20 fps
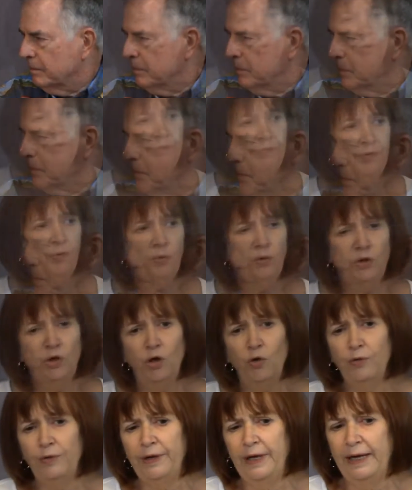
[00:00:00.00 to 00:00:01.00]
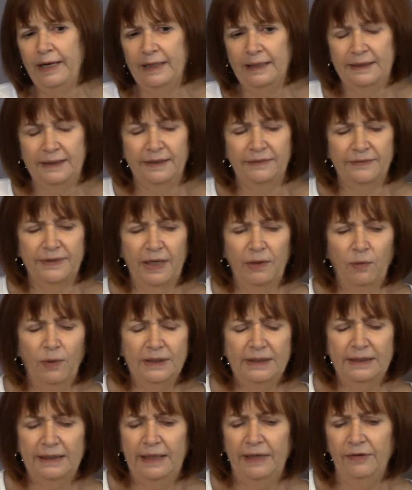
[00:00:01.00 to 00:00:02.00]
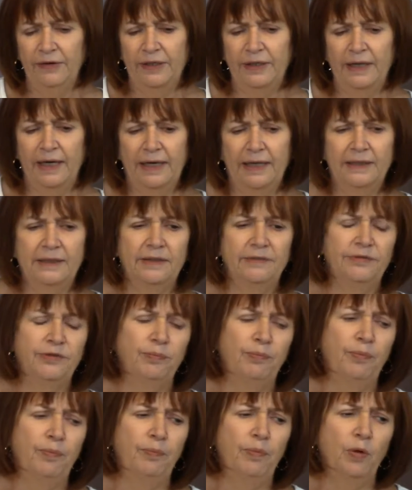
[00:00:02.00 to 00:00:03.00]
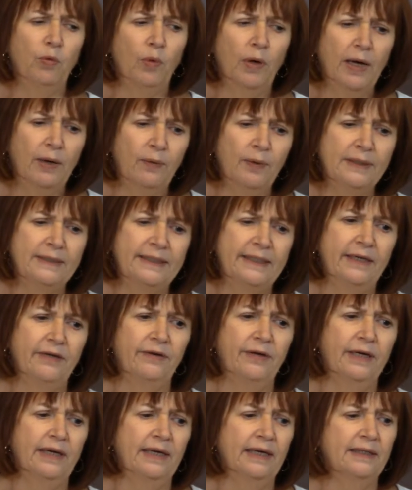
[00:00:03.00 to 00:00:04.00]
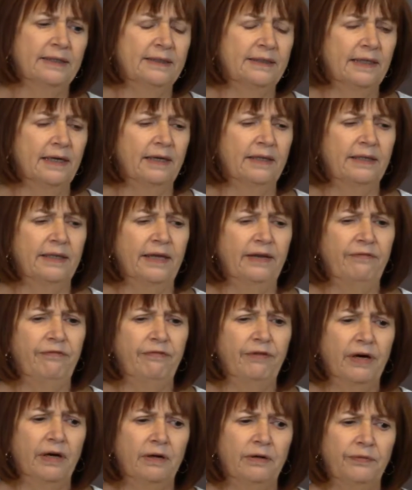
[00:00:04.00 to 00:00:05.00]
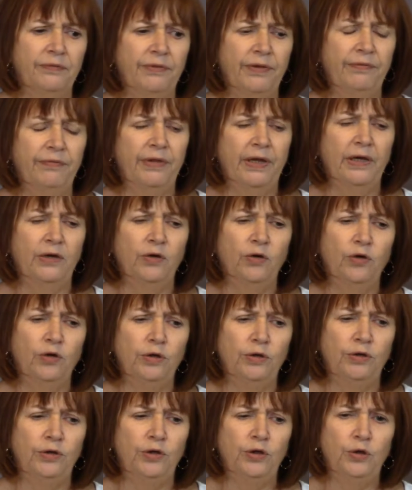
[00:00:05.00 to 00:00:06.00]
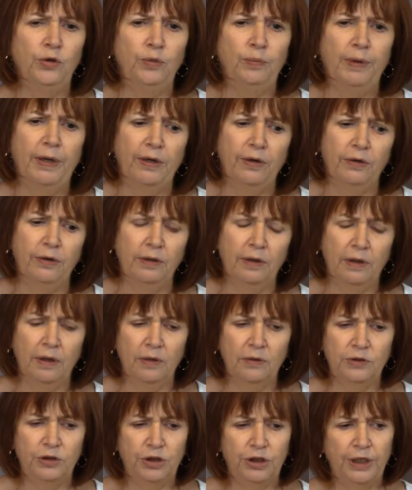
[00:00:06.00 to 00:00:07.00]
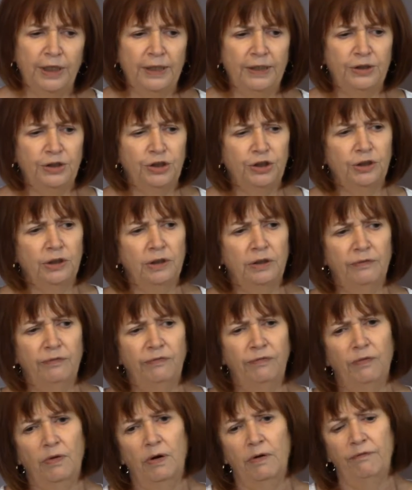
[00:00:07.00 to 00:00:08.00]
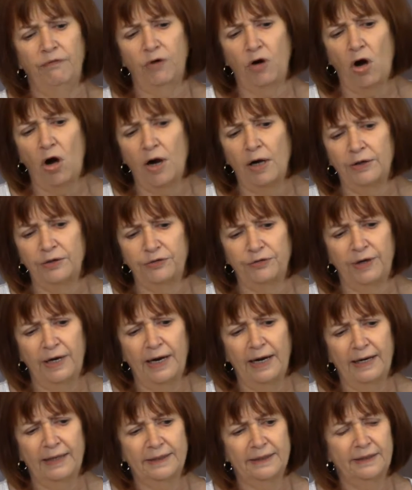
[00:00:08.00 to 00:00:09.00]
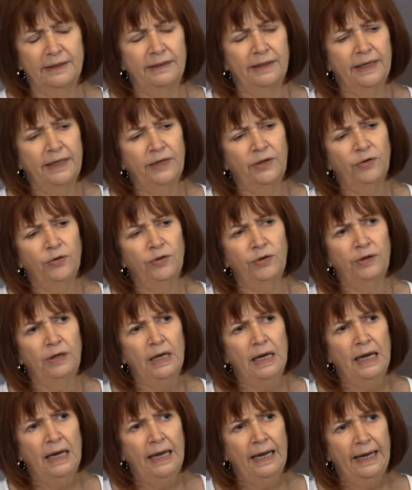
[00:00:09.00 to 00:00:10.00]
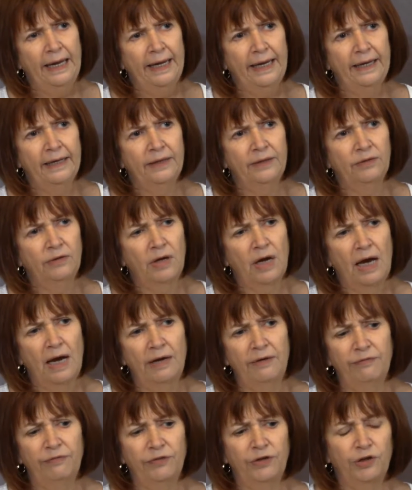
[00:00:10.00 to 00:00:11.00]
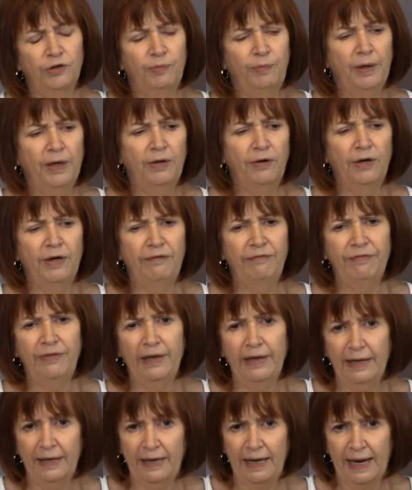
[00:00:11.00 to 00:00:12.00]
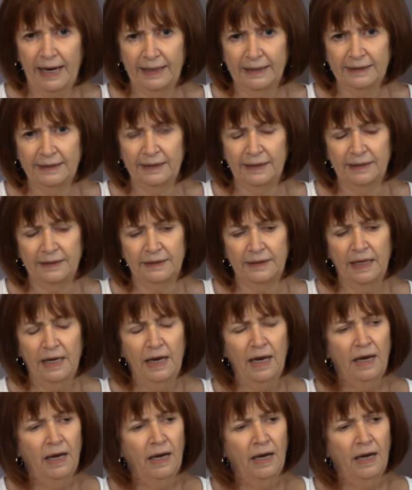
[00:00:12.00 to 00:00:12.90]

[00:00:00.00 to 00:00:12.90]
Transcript: Well, there were no negatives. I wasn't hearing negatives, but what I was hearing is that they felt that they could do better negotiation of contracts, and they could handle conflict better if they had access.